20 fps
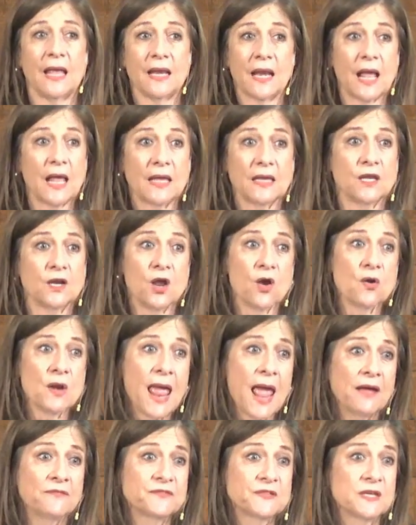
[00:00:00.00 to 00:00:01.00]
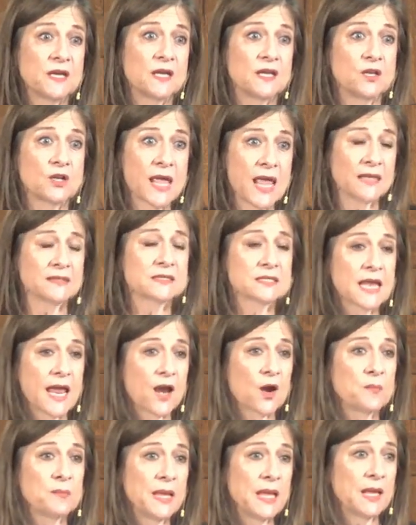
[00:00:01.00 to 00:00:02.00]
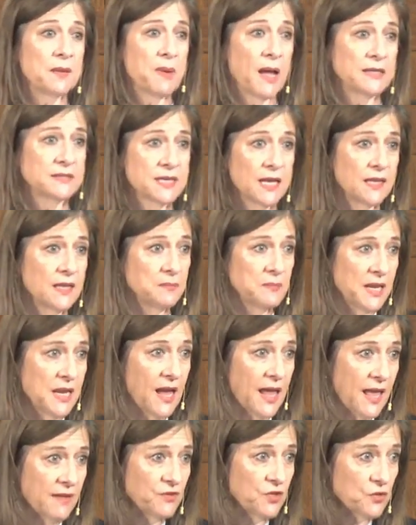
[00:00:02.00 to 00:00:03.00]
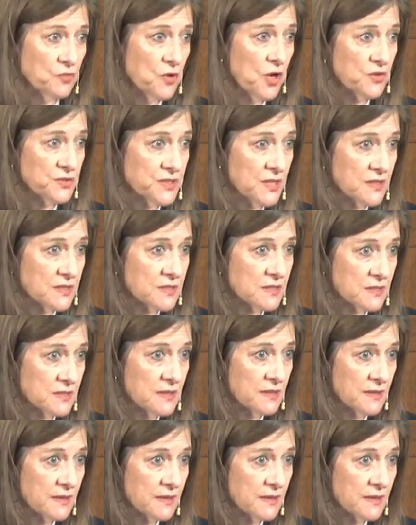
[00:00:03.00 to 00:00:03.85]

You can't scare me by telling me I have a neurosis,